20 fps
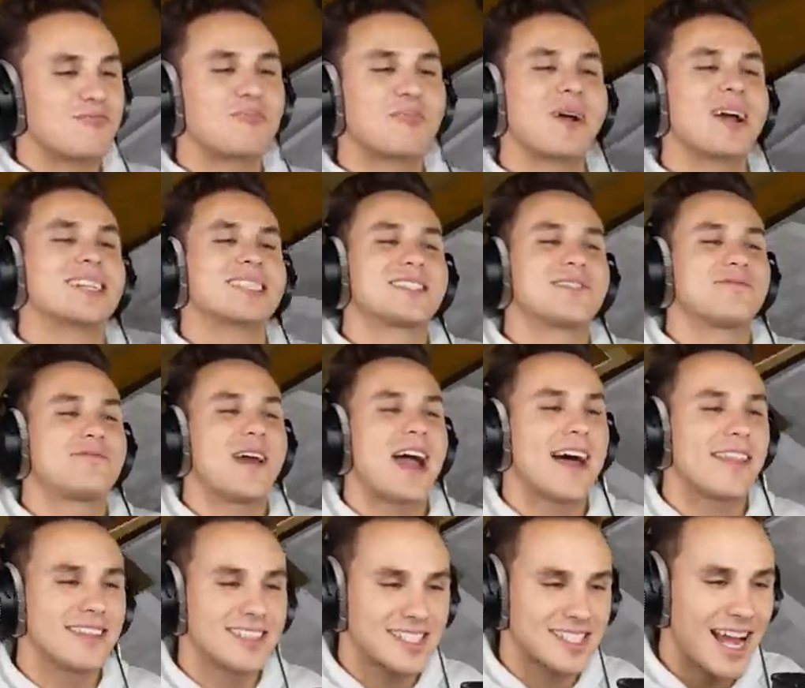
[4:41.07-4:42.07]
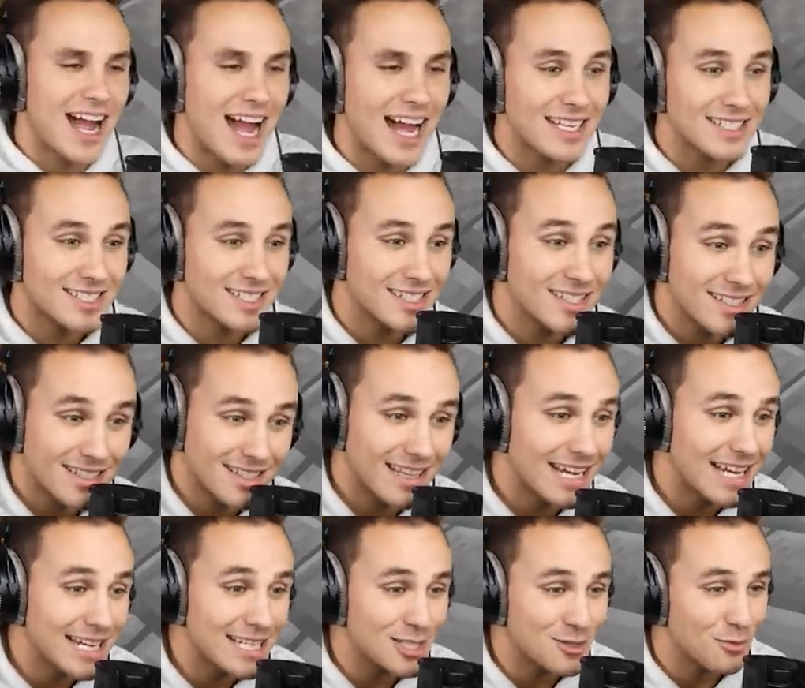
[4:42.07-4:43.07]
Preston found the signs.
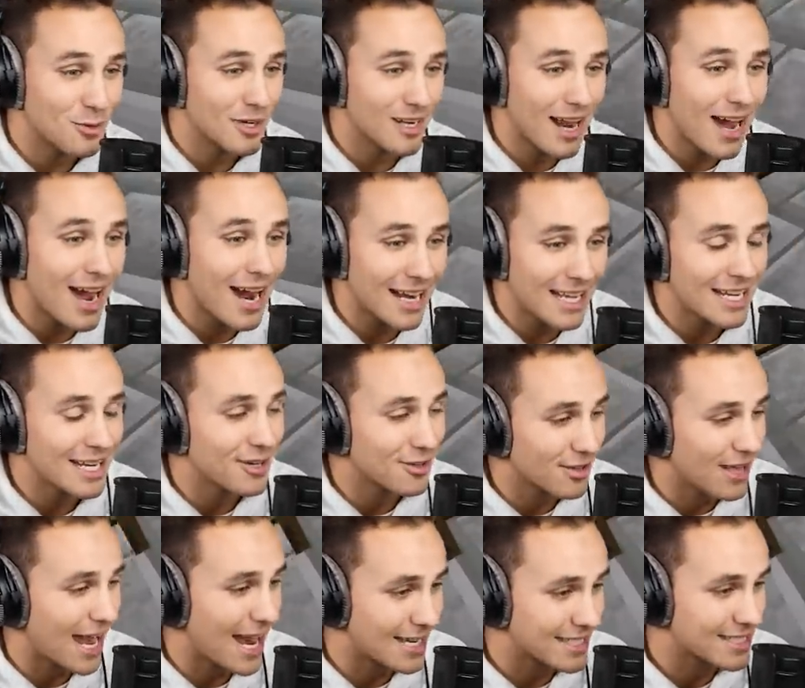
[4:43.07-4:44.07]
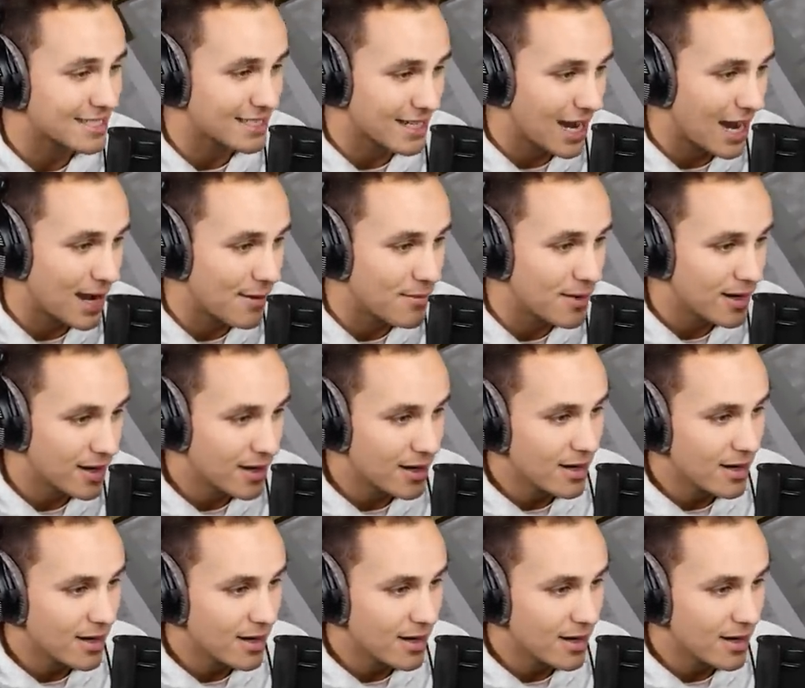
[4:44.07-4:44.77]
These were not here last time.